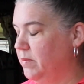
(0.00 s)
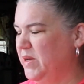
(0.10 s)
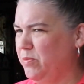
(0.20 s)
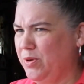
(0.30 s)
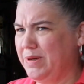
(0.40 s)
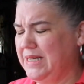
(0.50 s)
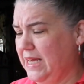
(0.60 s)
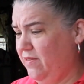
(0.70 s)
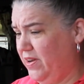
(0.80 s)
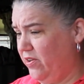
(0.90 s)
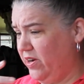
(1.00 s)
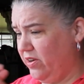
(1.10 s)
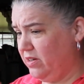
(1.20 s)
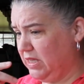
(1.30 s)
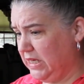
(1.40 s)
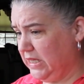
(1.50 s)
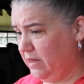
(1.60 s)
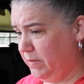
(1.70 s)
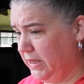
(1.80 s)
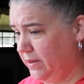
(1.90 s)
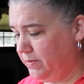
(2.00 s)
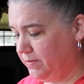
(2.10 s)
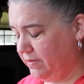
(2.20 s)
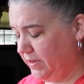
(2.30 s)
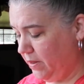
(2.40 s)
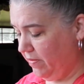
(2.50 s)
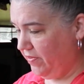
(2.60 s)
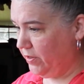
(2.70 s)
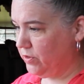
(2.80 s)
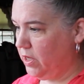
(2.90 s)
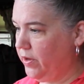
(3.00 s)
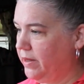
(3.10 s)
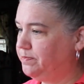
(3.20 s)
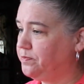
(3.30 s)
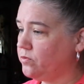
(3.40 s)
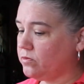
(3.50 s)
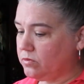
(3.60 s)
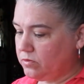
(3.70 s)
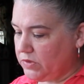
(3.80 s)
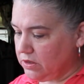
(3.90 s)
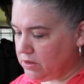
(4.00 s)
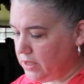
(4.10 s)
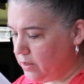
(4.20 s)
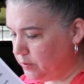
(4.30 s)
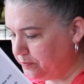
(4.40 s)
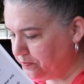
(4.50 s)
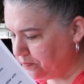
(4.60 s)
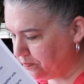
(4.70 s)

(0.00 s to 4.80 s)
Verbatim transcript: I meant to bring my tacky finger in here. I don't like licking my lip, licking my fingers. Okay, so